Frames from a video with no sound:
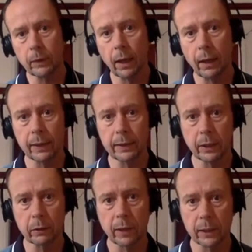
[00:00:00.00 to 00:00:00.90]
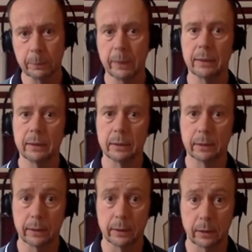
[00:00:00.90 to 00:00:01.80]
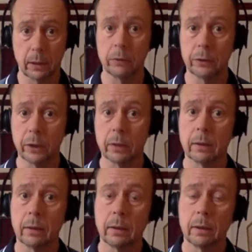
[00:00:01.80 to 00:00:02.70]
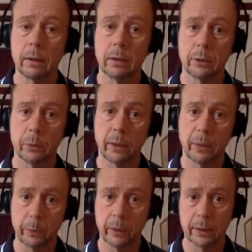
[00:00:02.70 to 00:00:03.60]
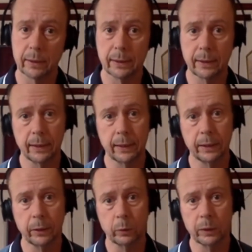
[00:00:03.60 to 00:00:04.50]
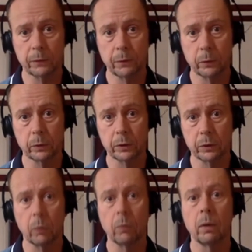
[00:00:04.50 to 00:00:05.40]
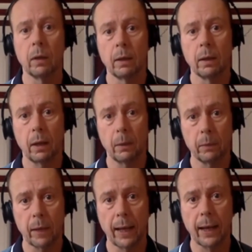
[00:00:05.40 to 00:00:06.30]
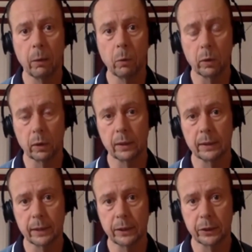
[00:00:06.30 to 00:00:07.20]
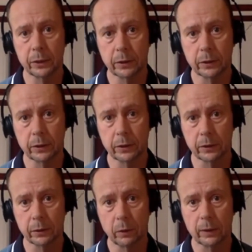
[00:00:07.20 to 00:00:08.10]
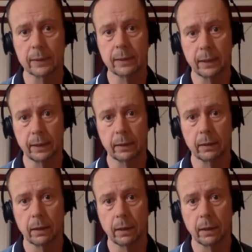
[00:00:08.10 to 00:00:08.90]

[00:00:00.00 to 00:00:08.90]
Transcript: And then the other aspect is culture. So I think we're going to see an increased focus on how organisations are instilling